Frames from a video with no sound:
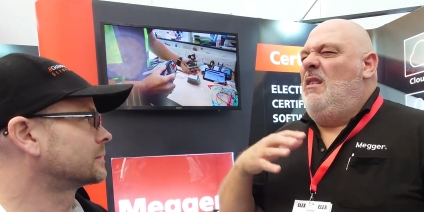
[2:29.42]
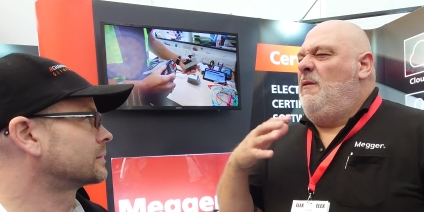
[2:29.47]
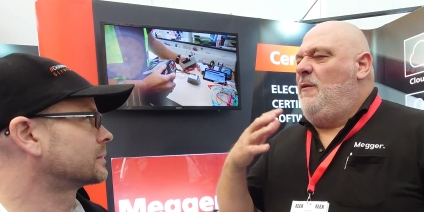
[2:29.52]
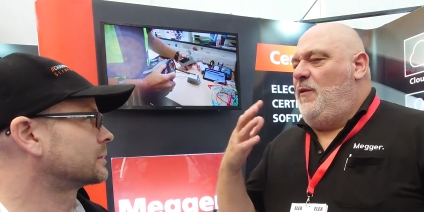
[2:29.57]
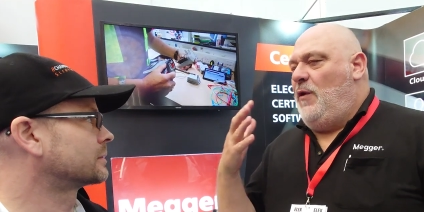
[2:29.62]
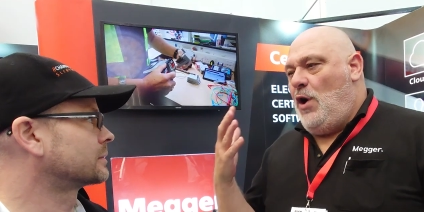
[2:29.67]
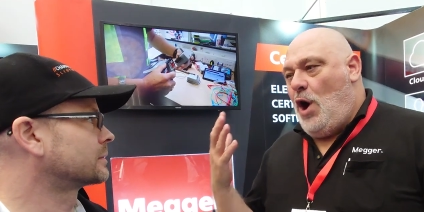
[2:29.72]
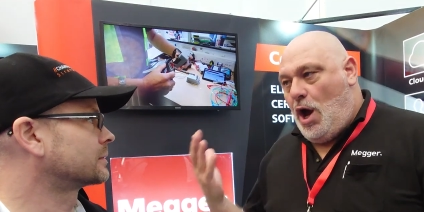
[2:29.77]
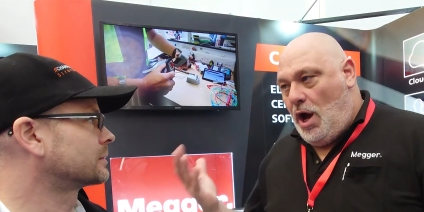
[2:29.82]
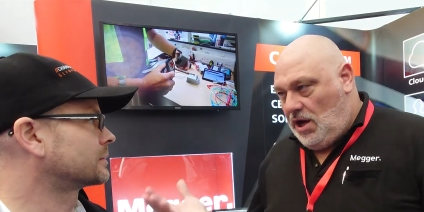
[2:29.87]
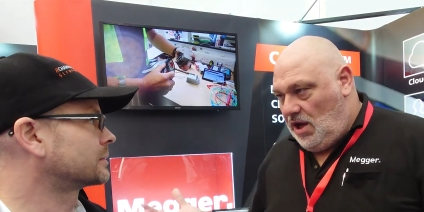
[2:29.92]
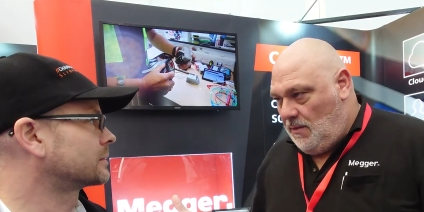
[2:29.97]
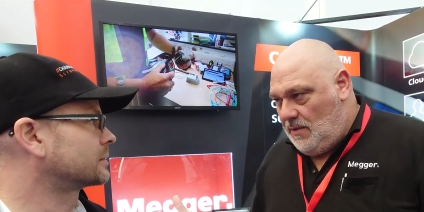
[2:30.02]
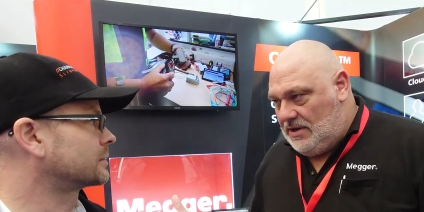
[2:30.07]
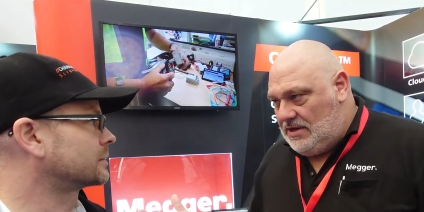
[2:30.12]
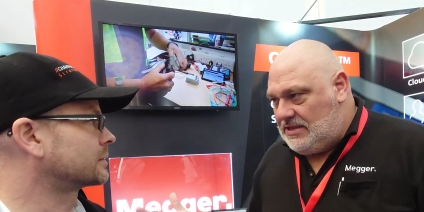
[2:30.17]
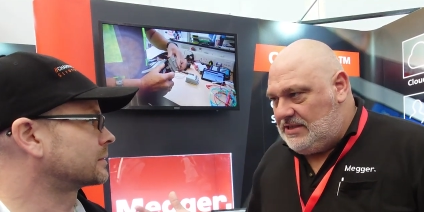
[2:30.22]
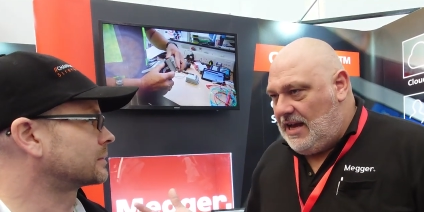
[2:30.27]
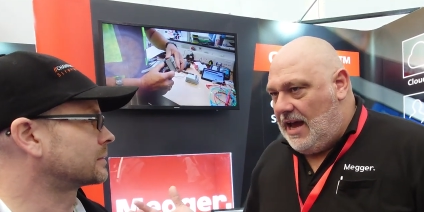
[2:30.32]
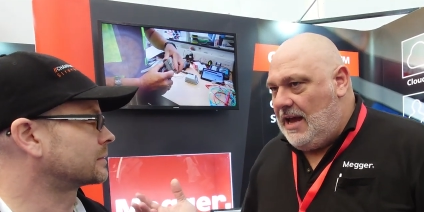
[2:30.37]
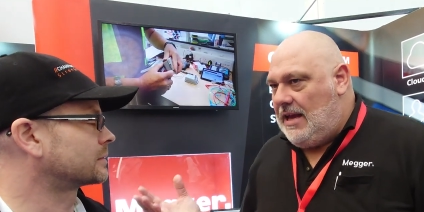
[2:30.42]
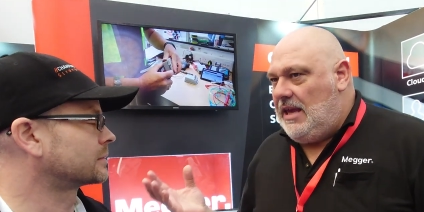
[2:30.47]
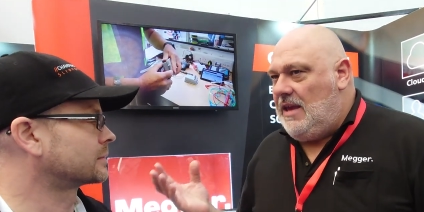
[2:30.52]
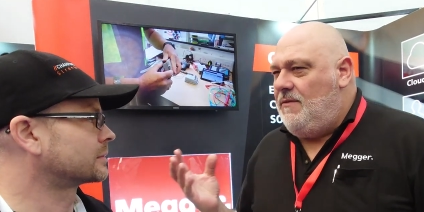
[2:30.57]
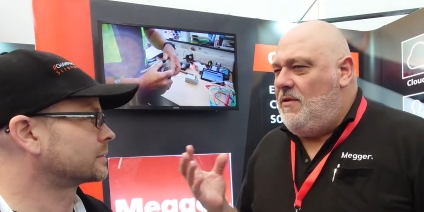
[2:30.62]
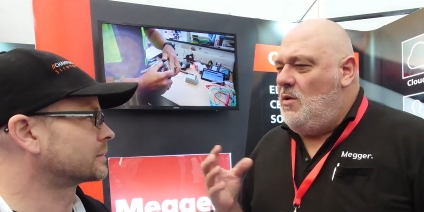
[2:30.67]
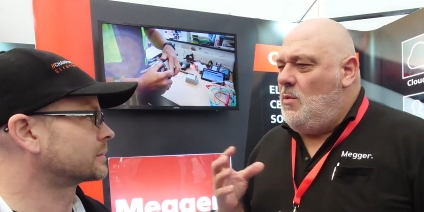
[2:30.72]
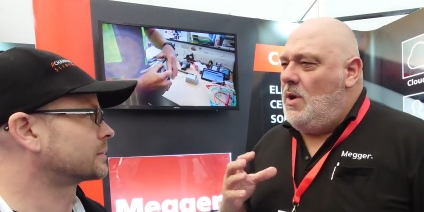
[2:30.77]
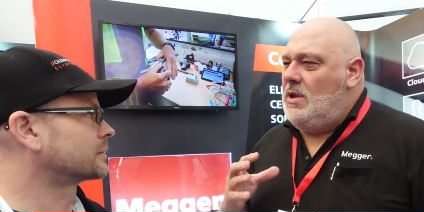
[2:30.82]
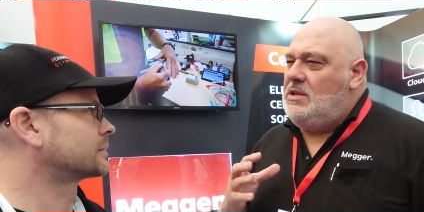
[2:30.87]
Speaker 1: For argument's sake,
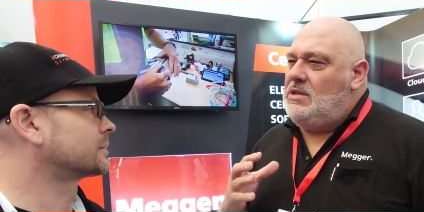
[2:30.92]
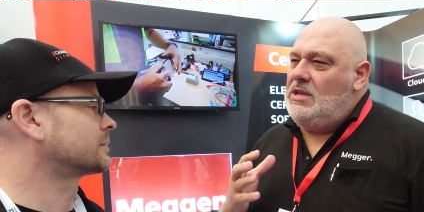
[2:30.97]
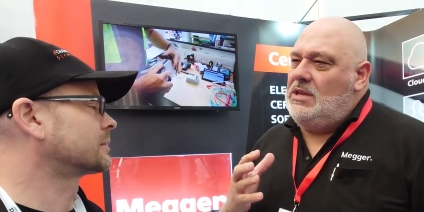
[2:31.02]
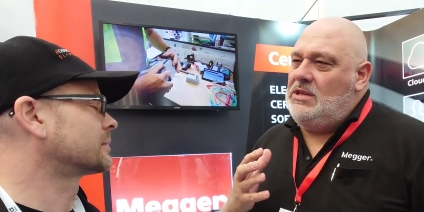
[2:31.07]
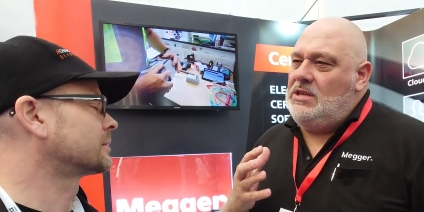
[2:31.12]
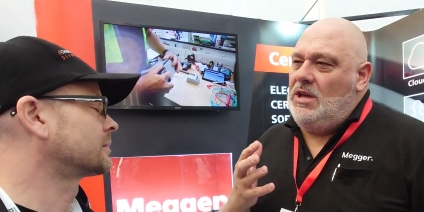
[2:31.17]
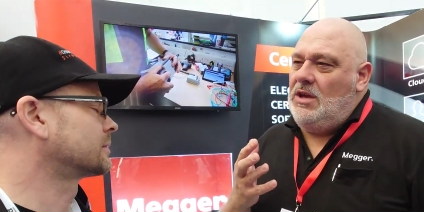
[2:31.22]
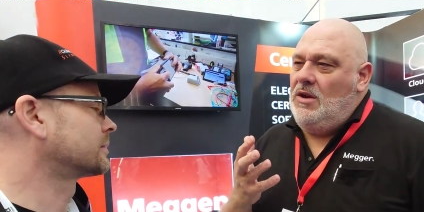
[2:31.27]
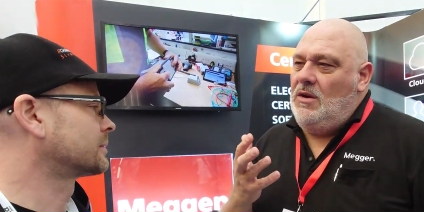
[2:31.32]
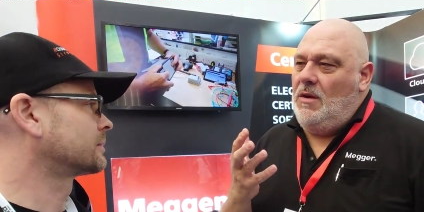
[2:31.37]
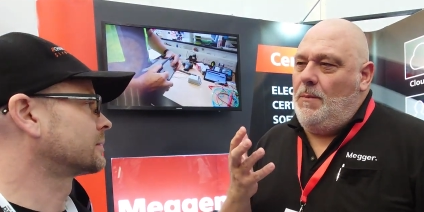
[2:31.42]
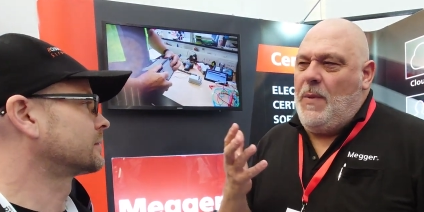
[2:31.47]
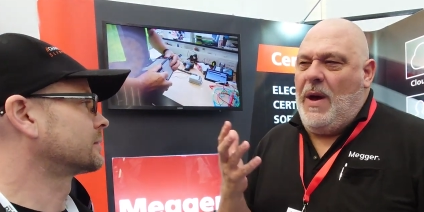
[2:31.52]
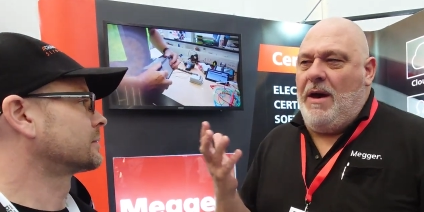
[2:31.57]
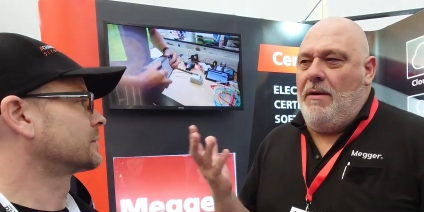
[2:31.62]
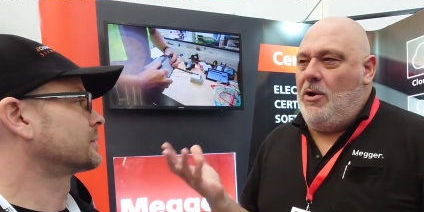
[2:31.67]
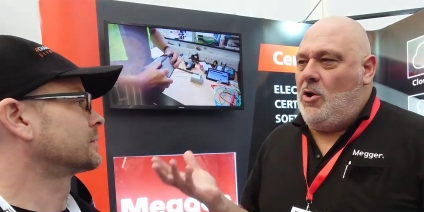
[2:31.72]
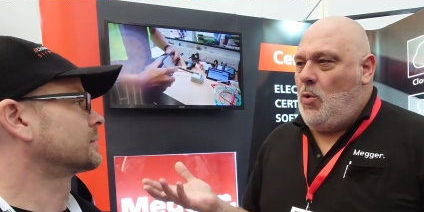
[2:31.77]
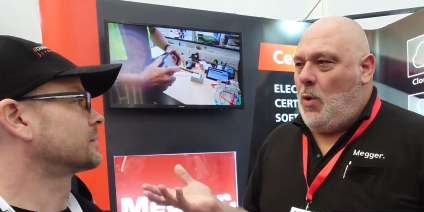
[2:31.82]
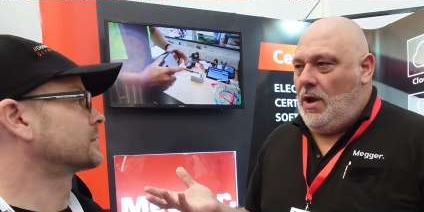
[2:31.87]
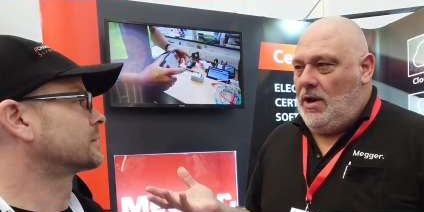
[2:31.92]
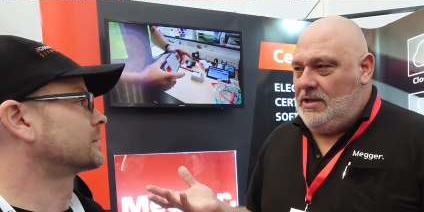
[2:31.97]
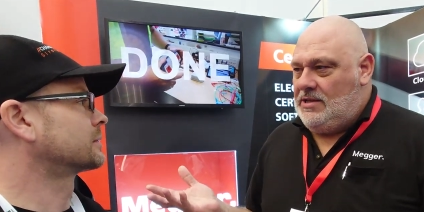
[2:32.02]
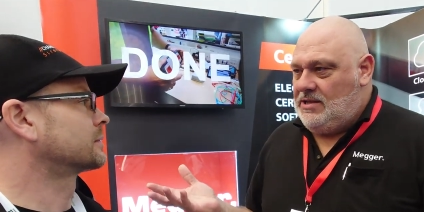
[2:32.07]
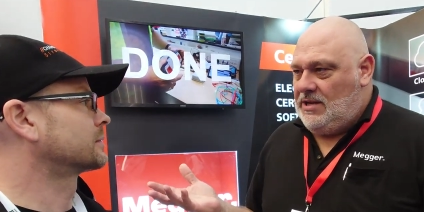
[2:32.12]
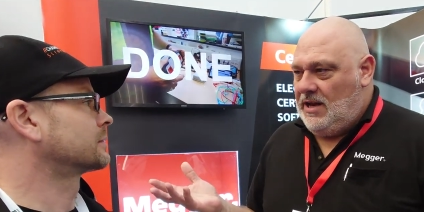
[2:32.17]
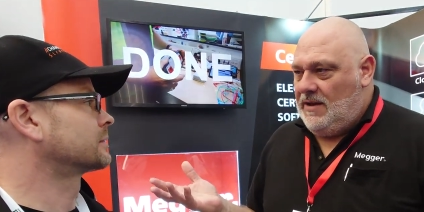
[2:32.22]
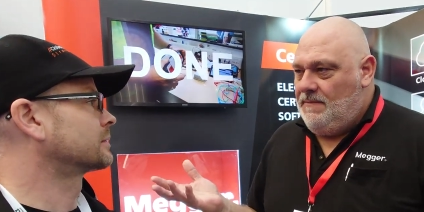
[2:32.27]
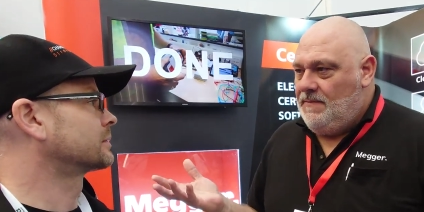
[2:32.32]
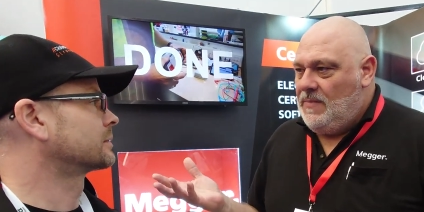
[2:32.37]
if you wanted to do power
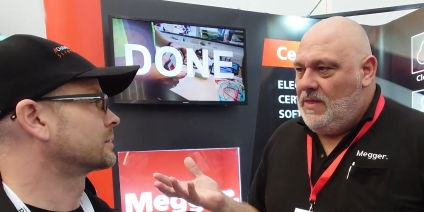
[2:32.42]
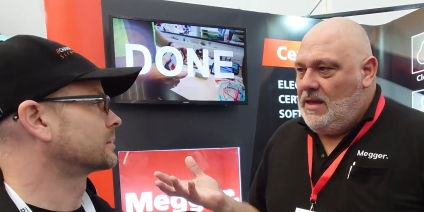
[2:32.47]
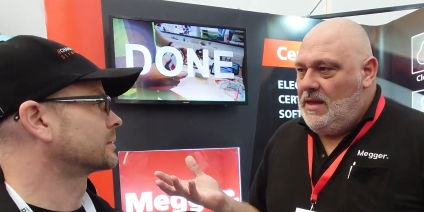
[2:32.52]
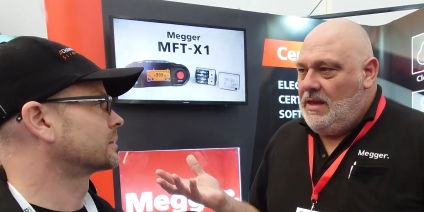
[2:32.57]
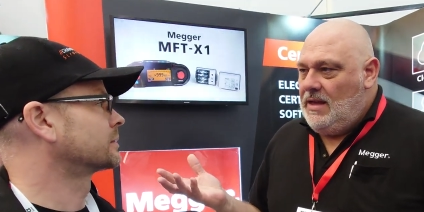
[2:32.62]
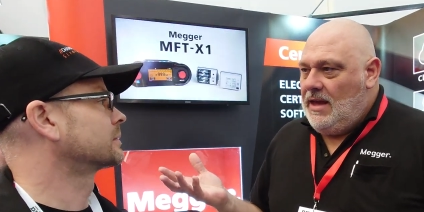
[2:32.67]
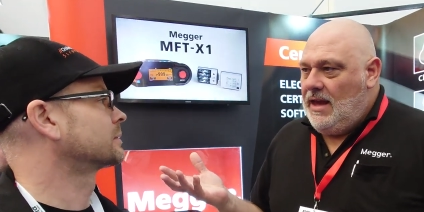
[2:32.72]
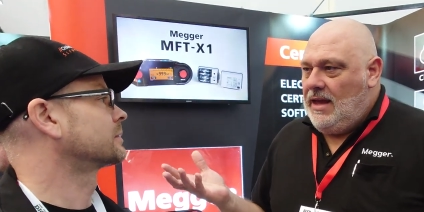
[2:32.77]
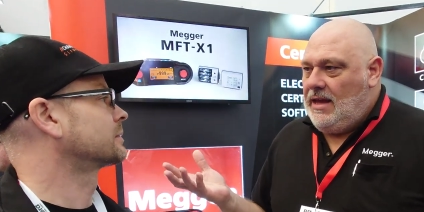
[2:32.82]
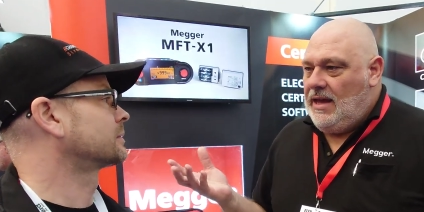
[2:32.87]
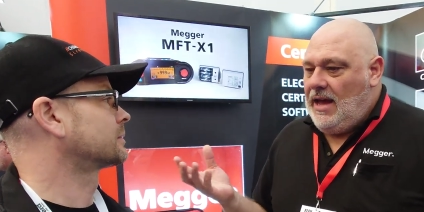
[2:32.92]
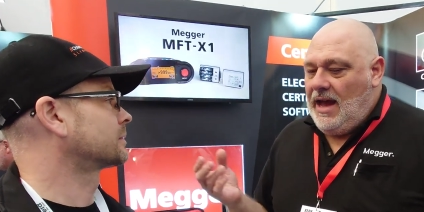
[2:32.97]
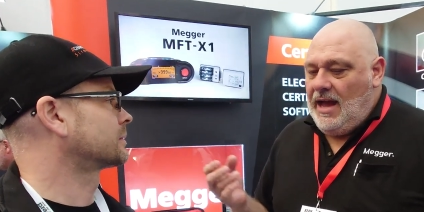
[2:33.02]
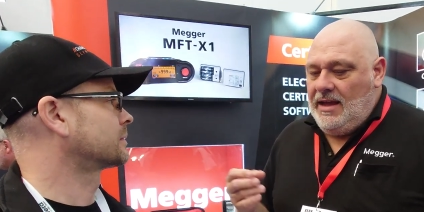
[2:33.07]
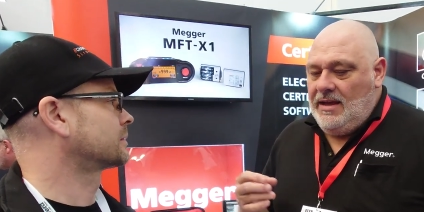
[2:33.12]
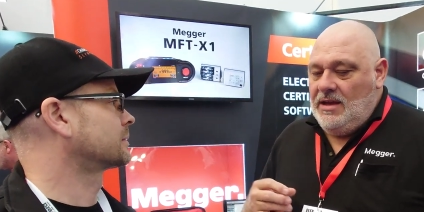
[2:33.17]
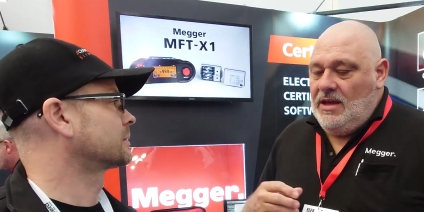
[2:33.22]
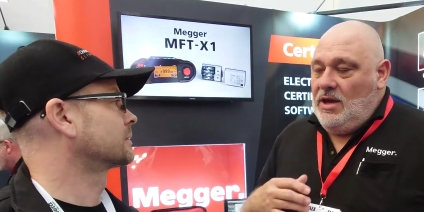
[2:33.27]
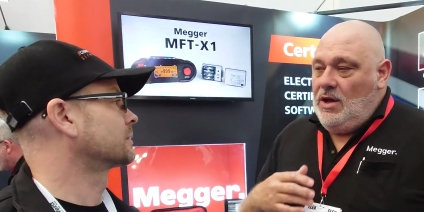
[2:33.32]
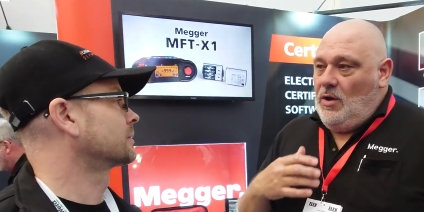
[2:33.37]
quality, okay,